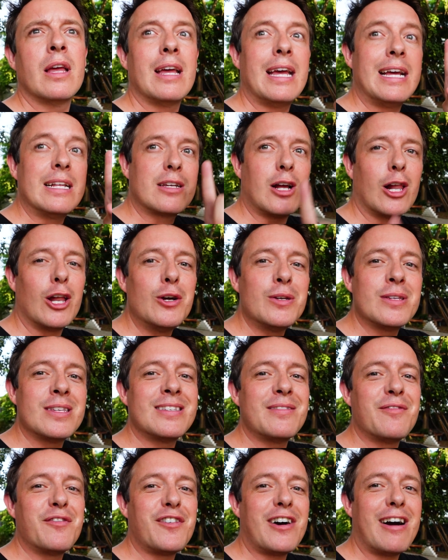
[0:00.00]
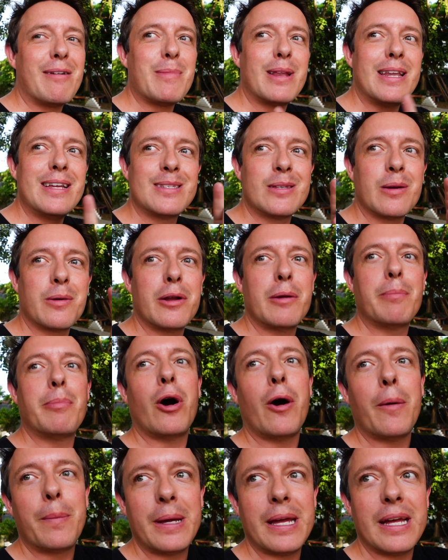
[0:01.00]
It closes in 5 minutes, so I'm going to
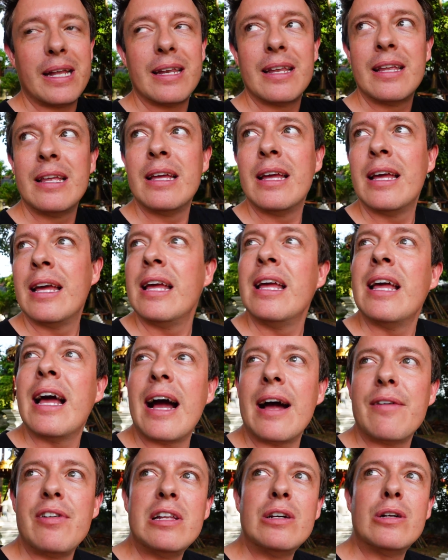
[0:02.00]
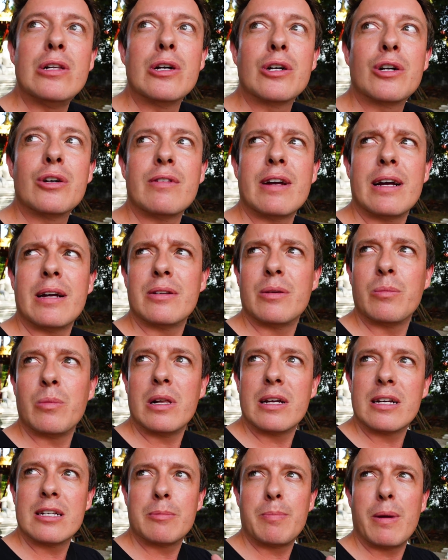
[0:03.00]
pop in, have a little look around, and
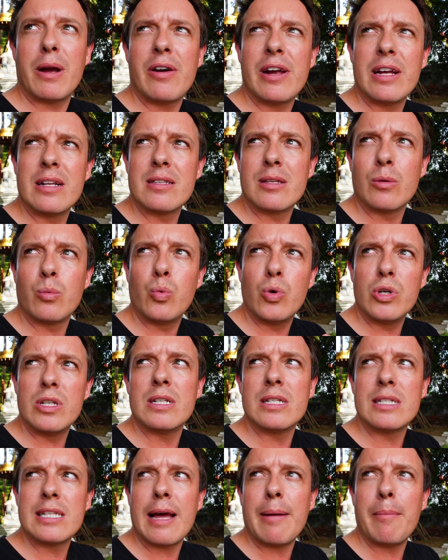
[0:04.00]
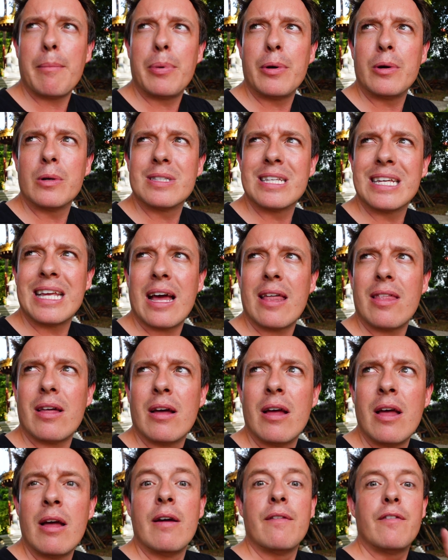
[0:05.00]
we'll experience a wooden temple together.